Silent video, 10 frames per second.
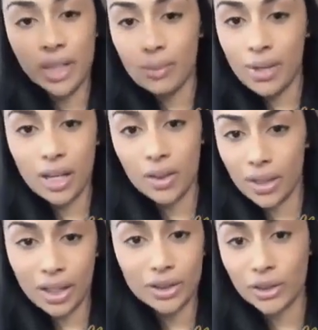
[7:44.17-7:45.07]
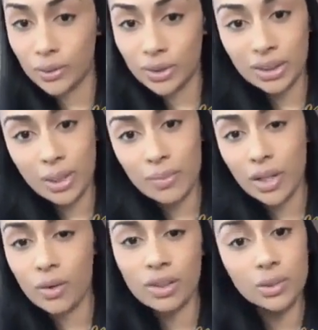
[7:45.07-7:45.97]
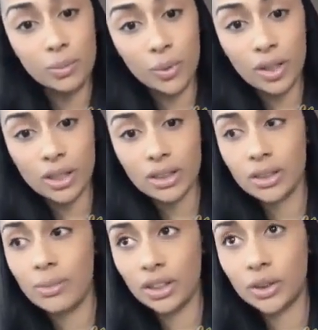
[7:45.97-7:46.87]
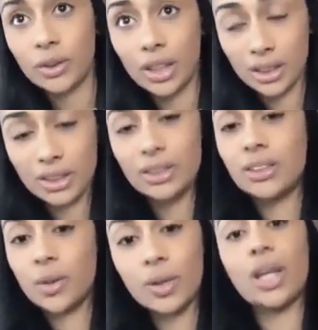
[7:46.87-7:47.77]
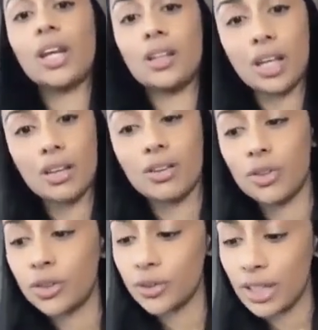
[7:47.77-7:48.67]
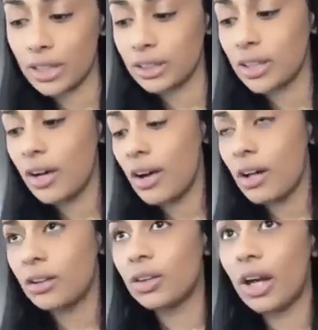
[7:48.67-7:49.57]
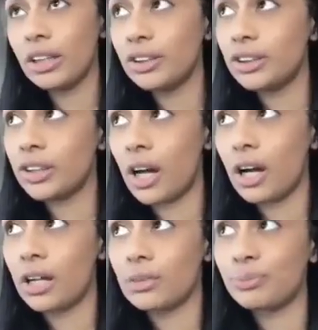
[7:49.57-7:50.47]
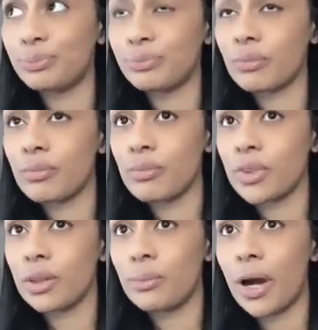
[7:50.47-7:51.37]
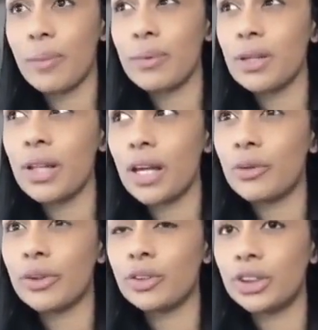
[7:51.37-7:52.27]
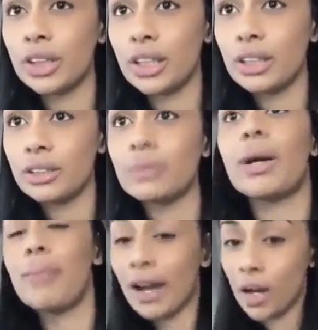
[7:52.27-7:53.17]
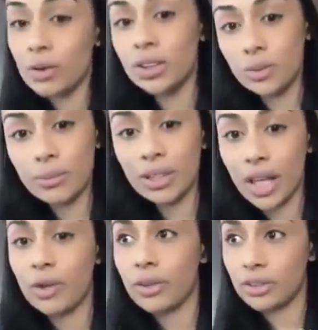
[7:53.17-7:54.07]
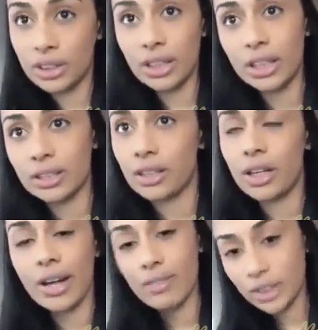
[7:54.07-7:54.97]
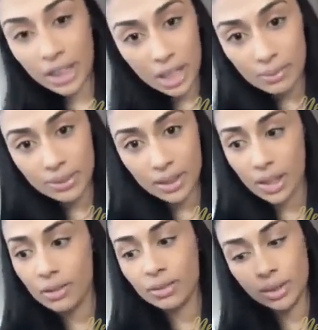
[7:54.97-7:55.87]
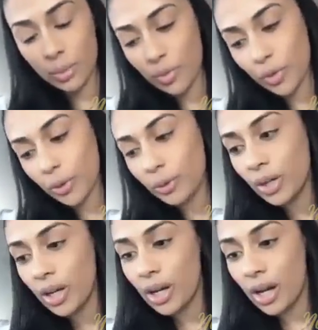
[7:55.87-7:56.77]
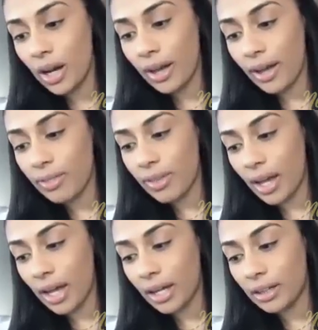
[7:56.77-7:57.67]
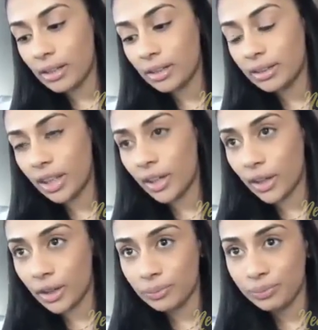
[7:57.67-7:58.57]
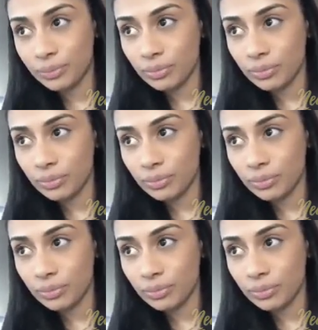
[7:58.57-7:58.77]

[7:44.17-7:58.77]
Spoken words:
and make her like a juice or something, or a smoothie, just to make sure like she's still getting like the nutrients. Mm-hmm. Lunch, probably like grilled cheese. Like, my go-to would be like grilled cheese. I'll let her have chips and then some fruit. And then dinner,